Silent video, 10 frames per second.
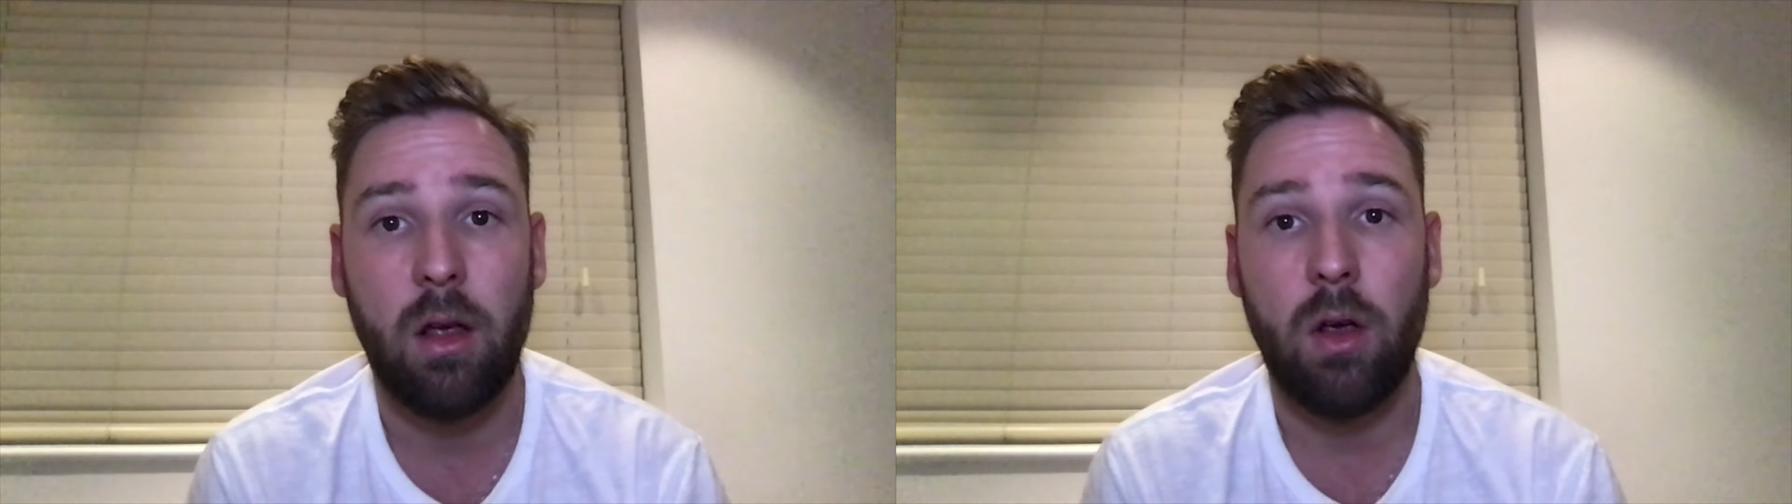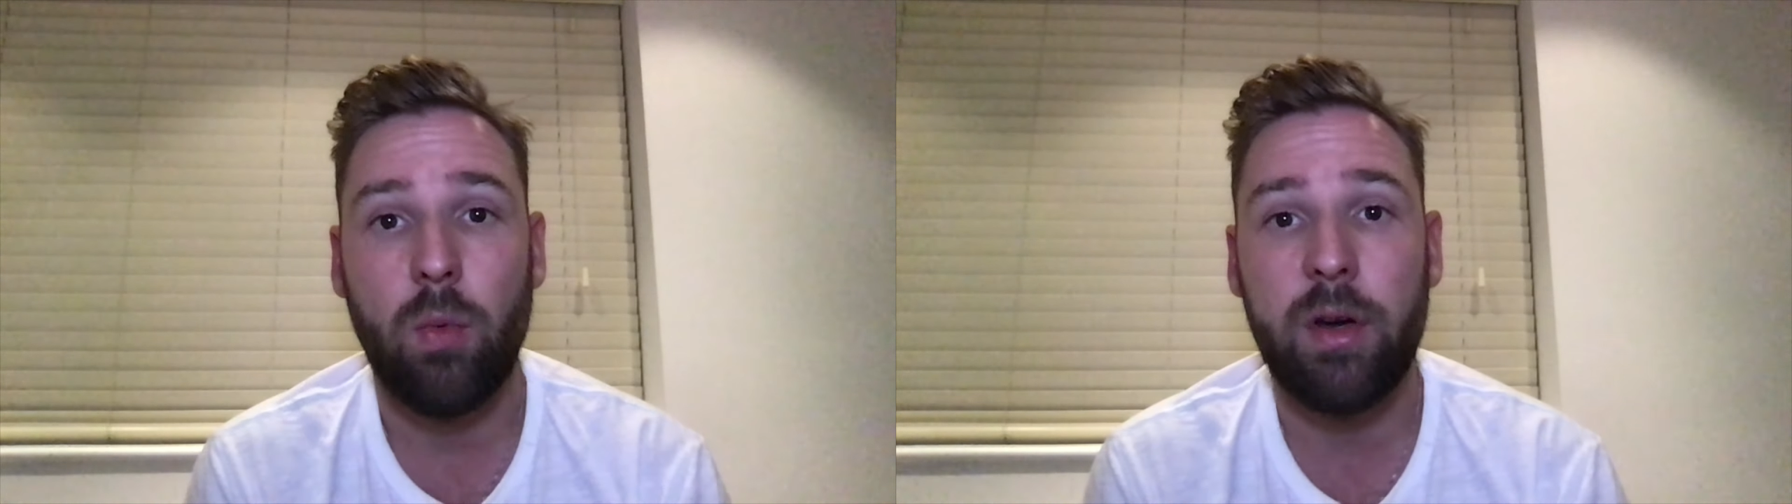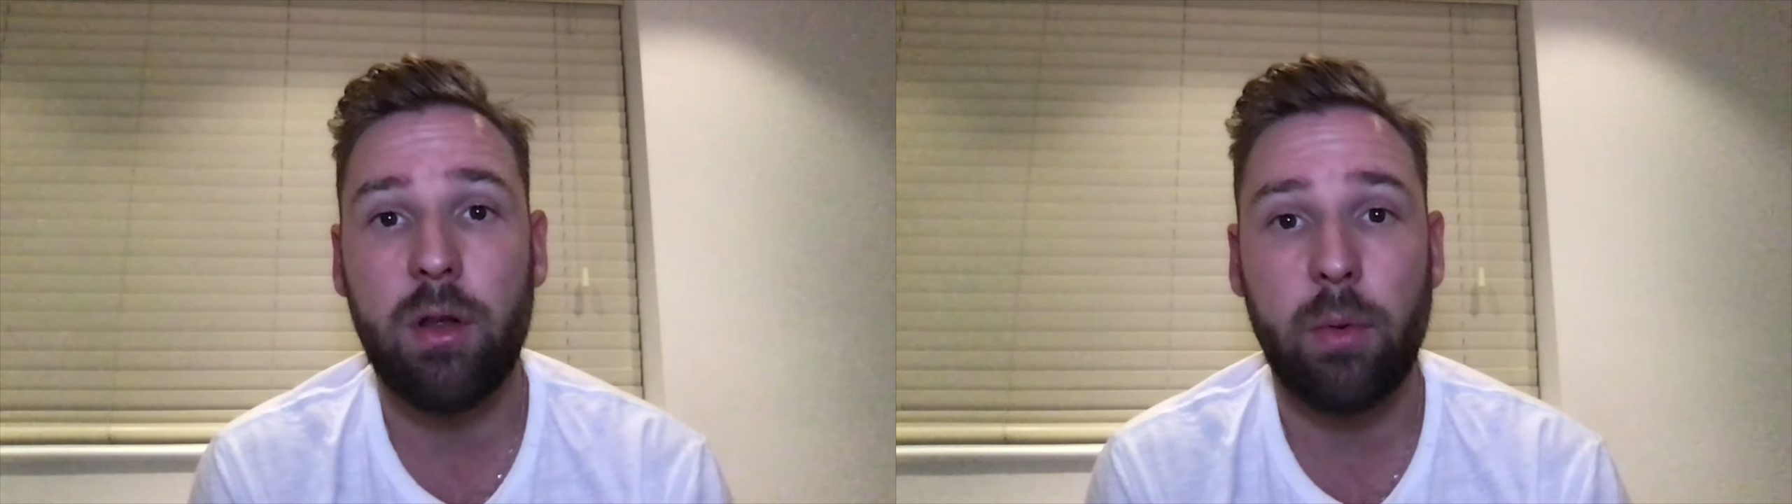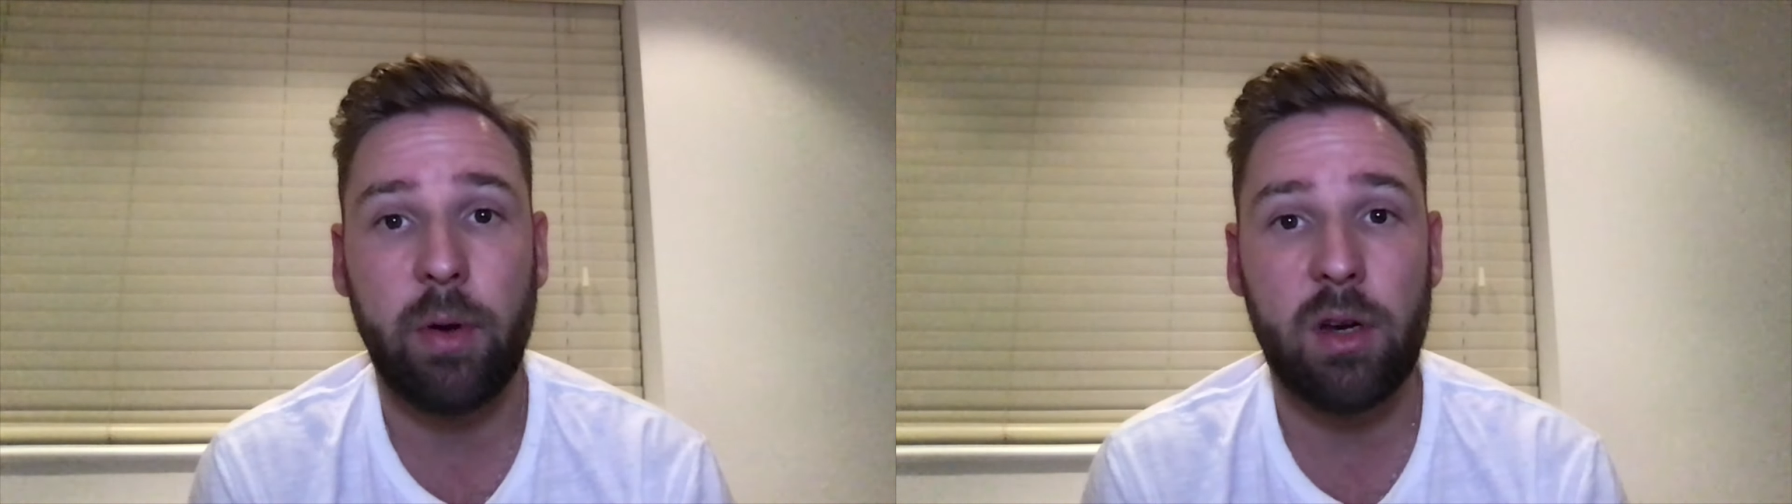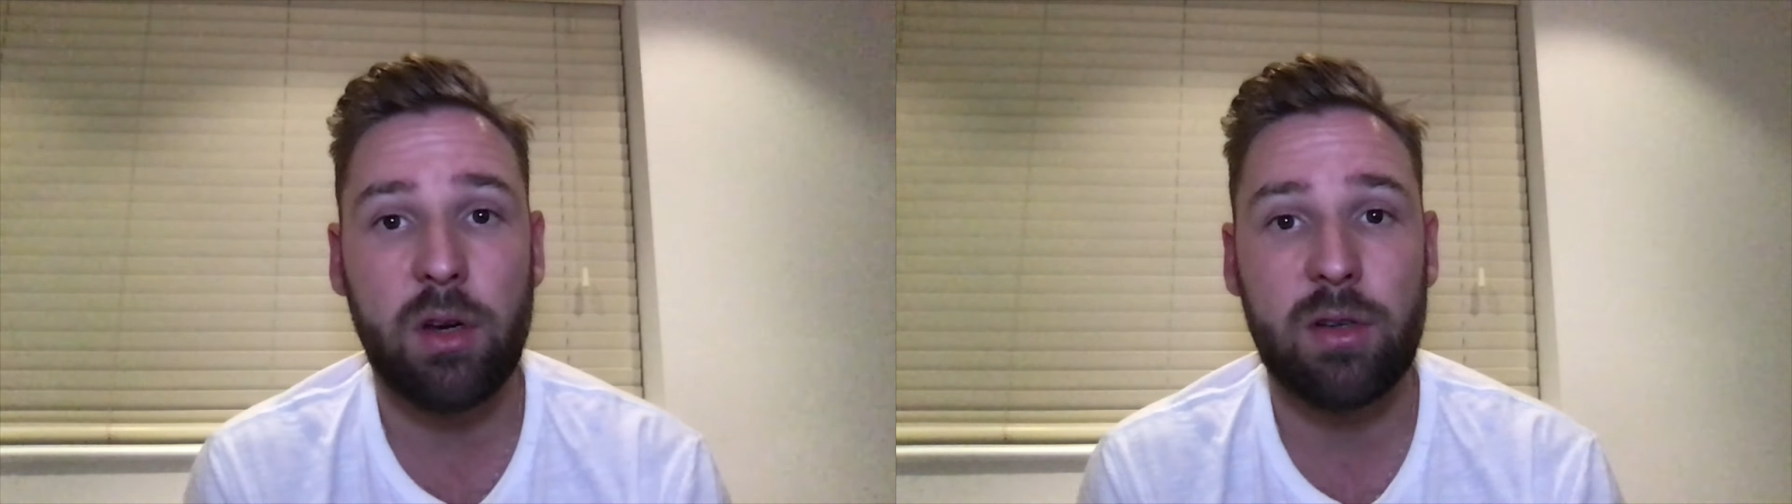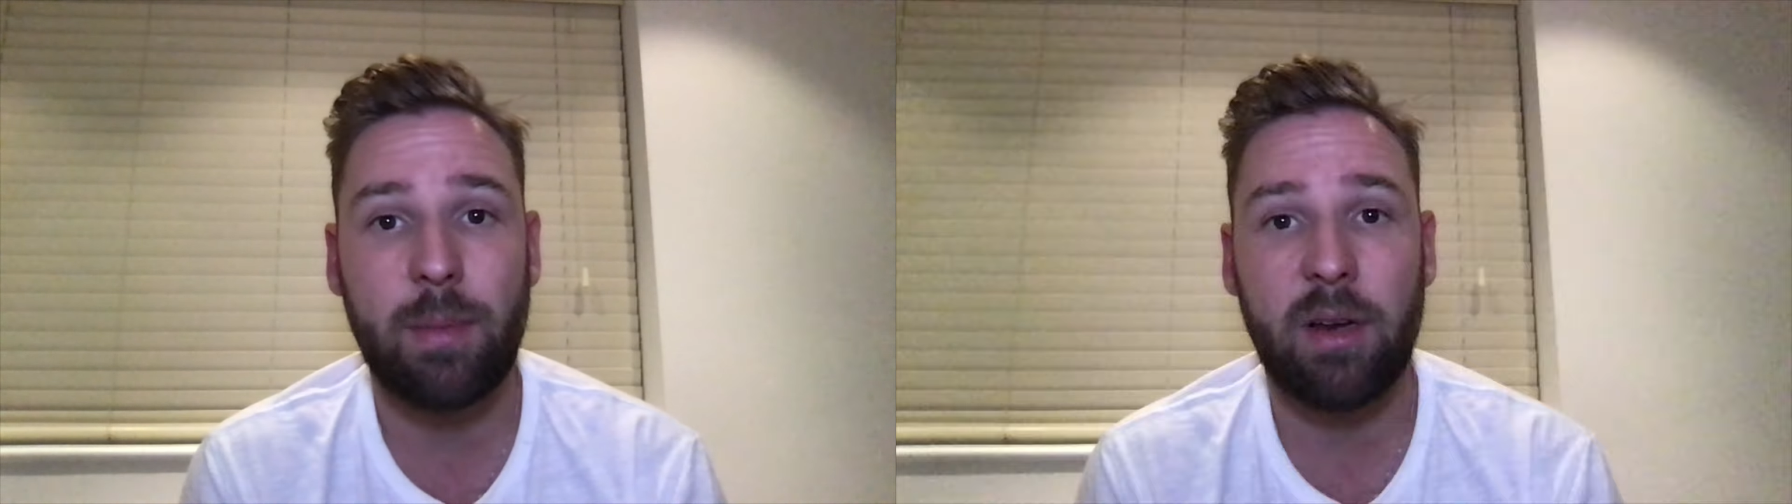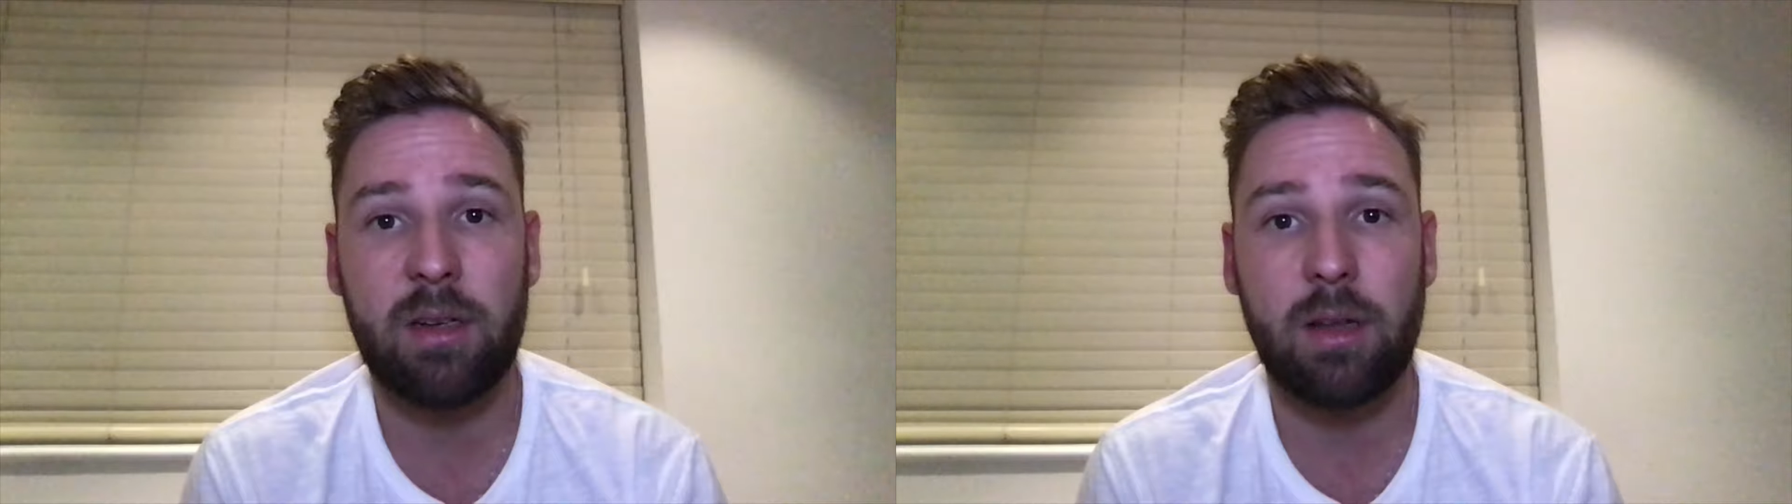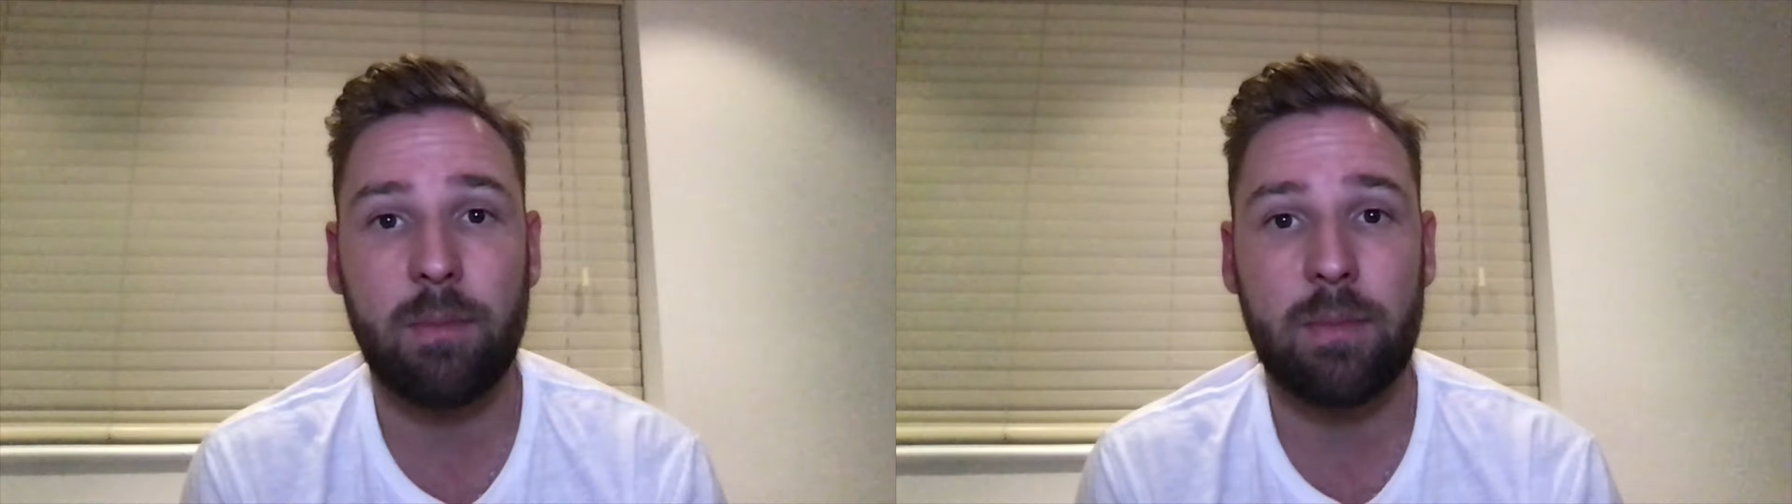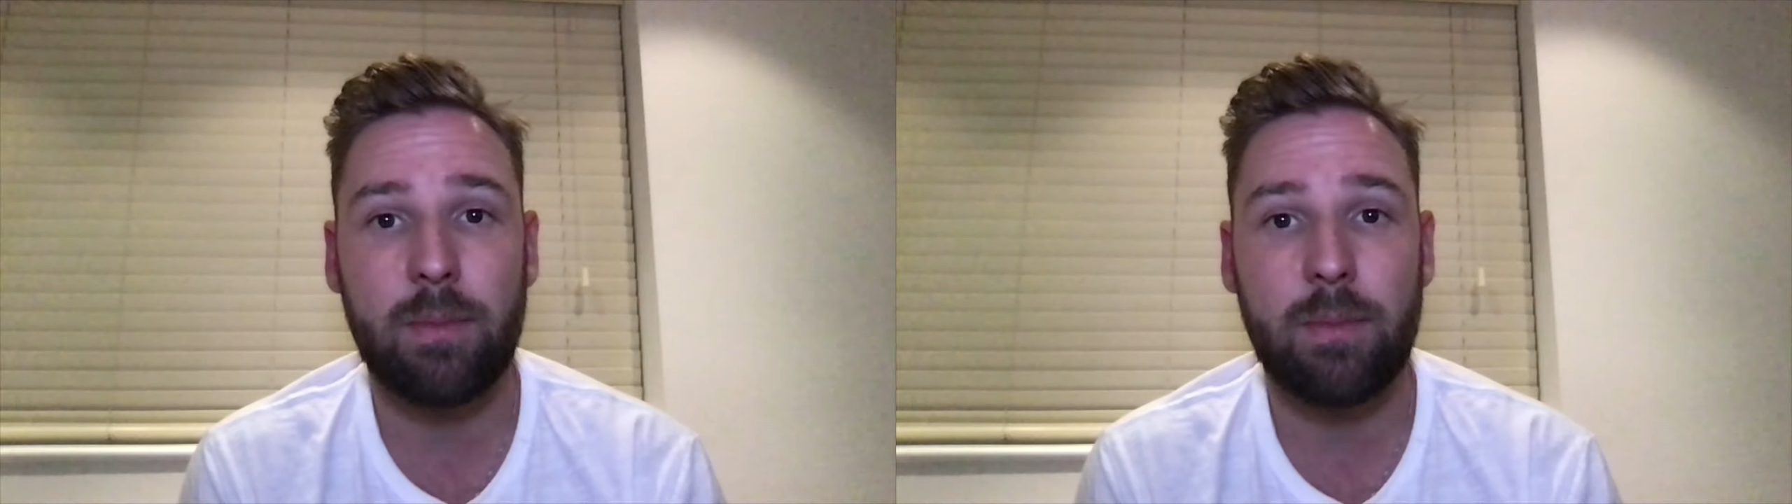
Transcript: We knew that we were going to do something to the